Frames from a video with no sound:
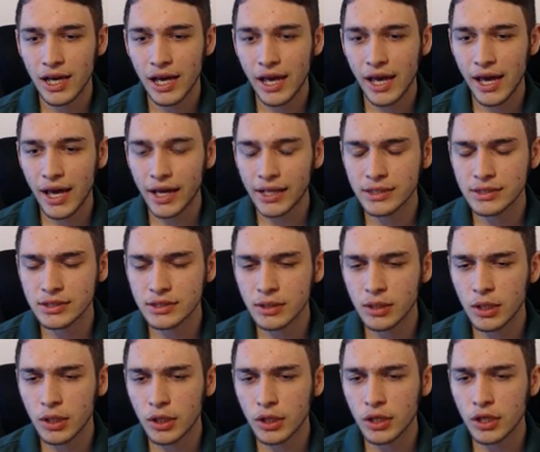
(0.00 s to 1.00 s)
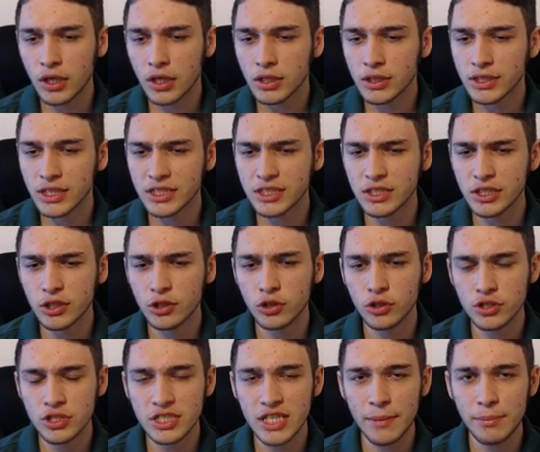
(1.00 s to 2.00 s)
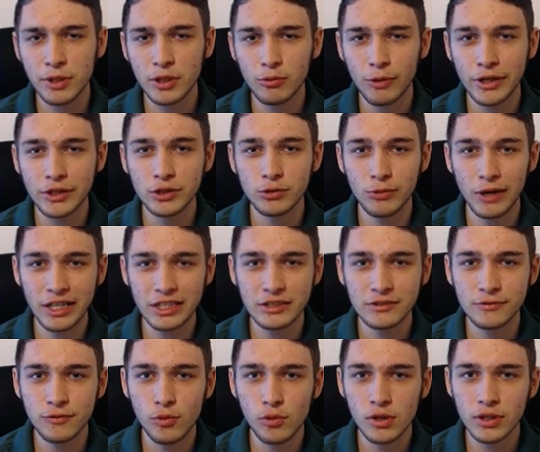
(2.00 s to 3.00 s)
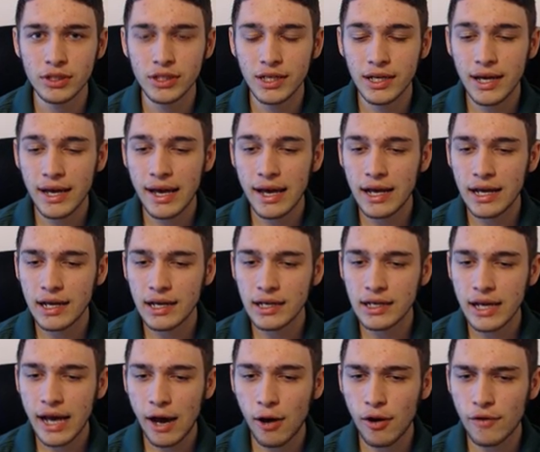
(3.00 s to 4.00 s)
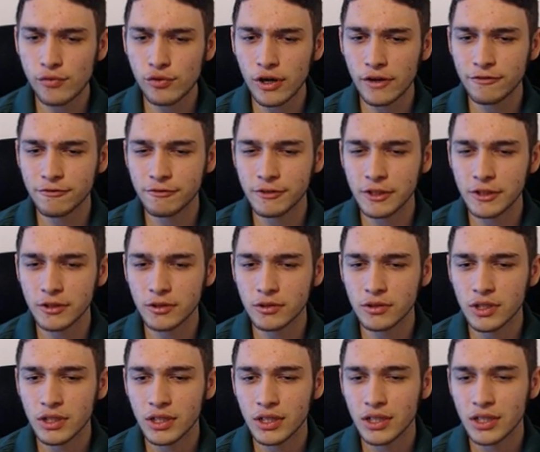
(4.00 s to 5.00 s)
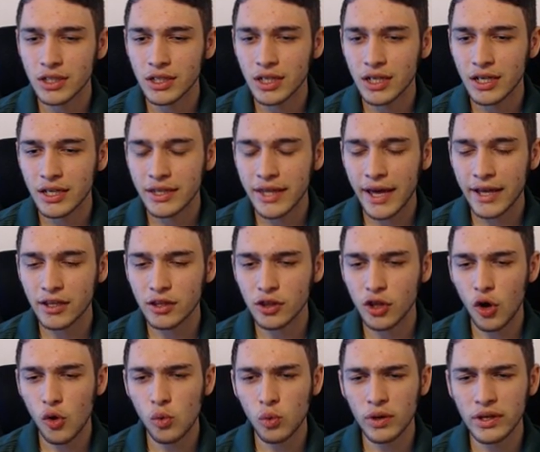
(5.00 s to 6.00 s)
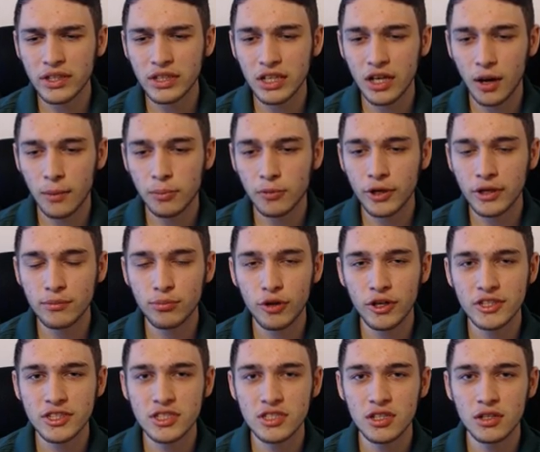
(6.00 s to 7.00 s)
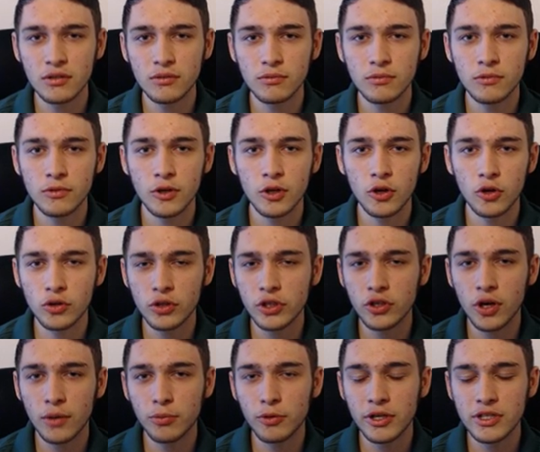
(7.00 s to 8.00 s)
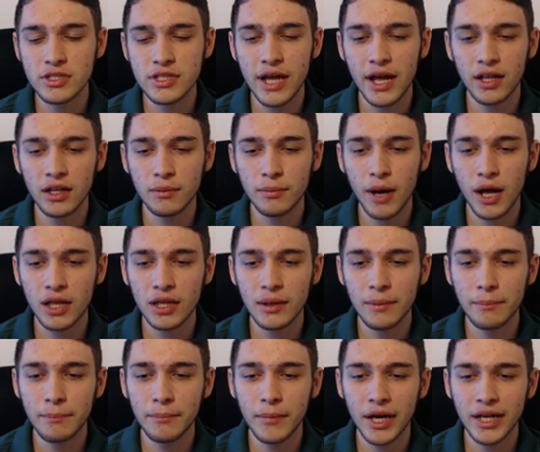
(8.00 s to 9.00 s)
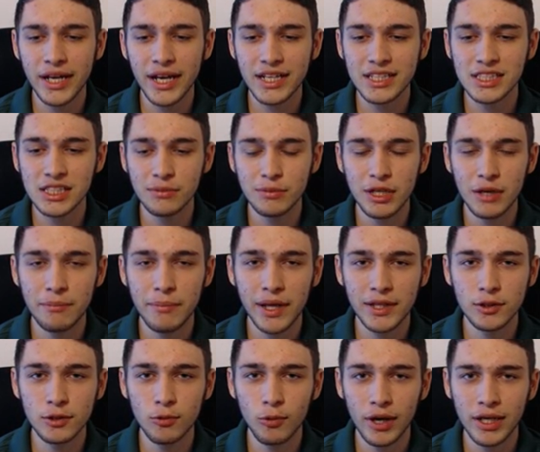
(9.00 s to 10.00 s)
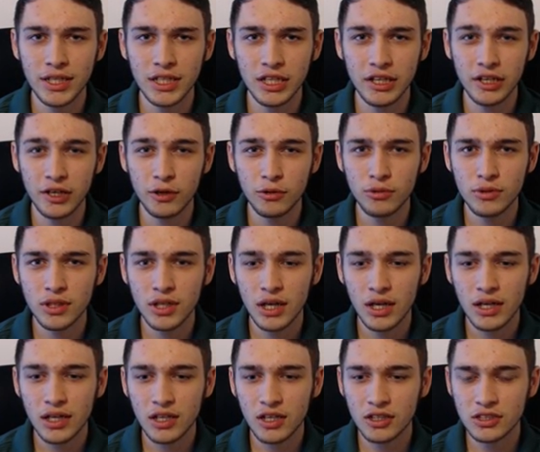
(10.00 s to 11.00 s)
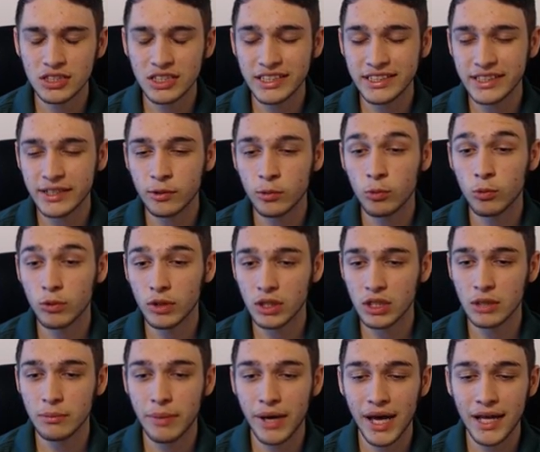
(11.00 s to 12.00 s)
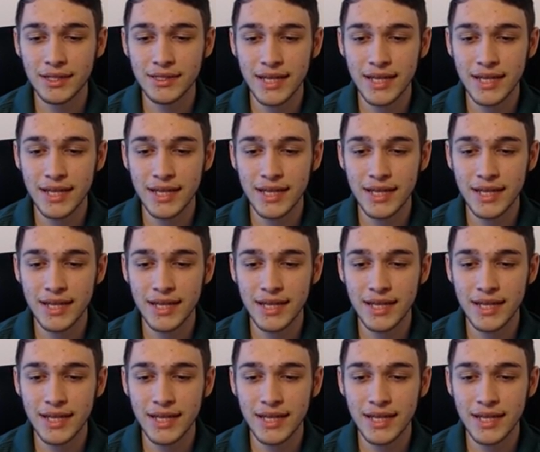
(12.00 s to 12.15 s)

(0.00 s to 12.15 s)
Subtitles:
And this is a good step in the right direction for it. However, I feel that lowering the upgrade price in the earlier upgrades in the Heli Pilot might actually be a better way to go, because it is a really bad